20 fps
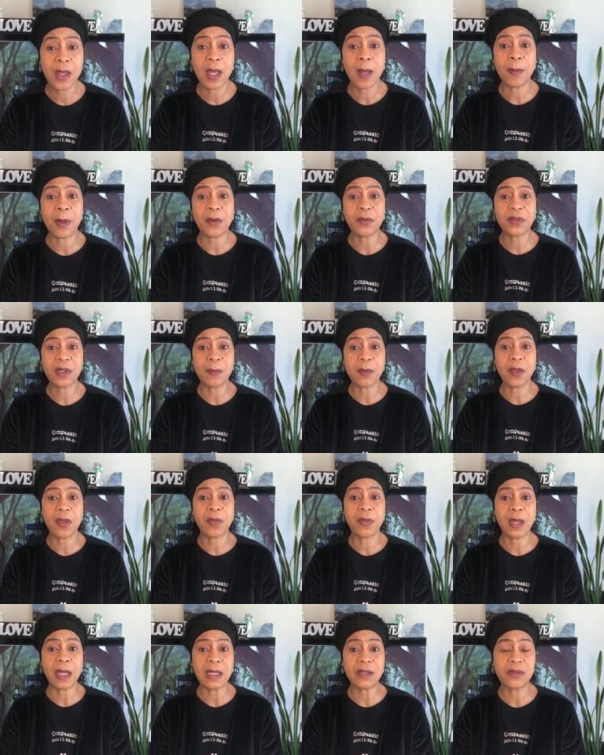about some of the
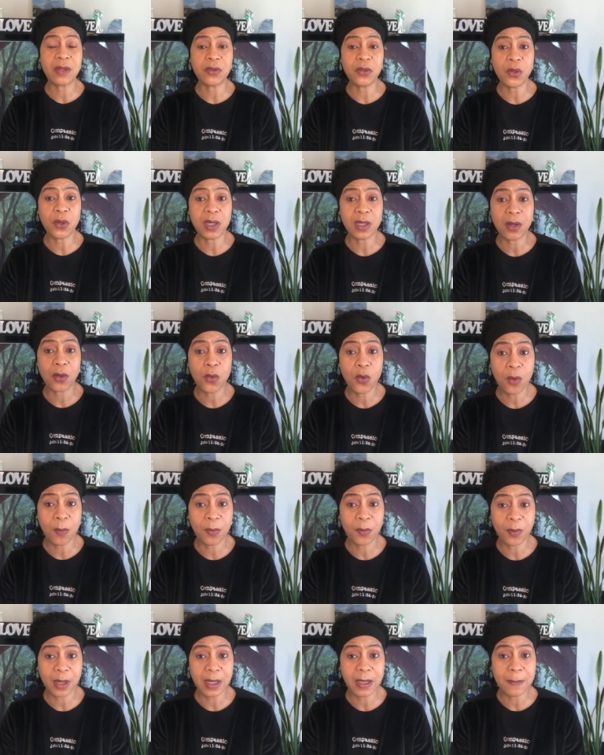things that you can
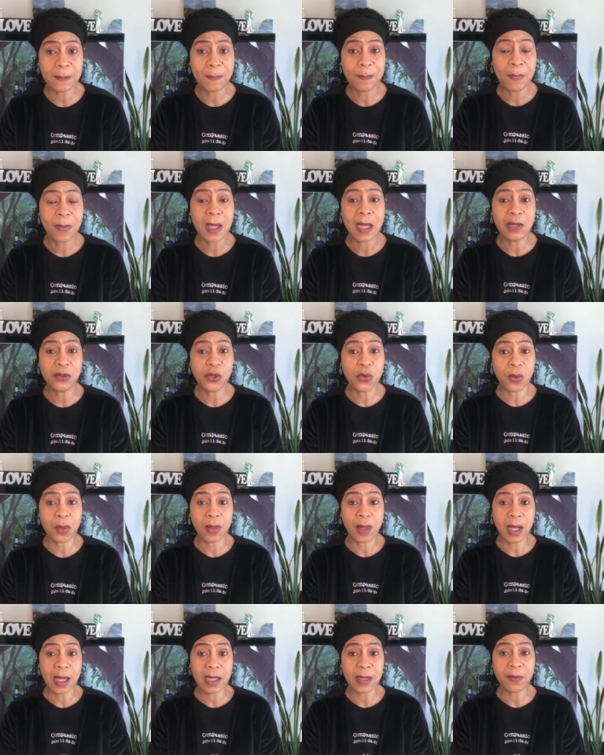incorporate into your
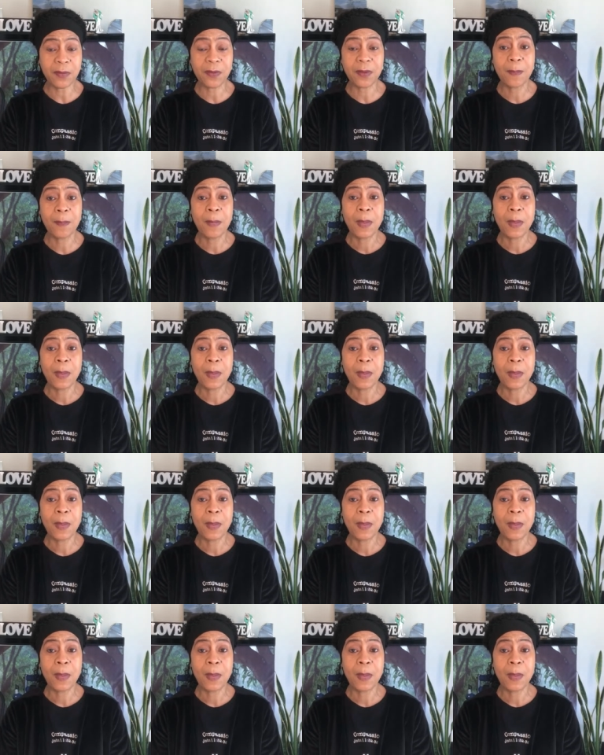life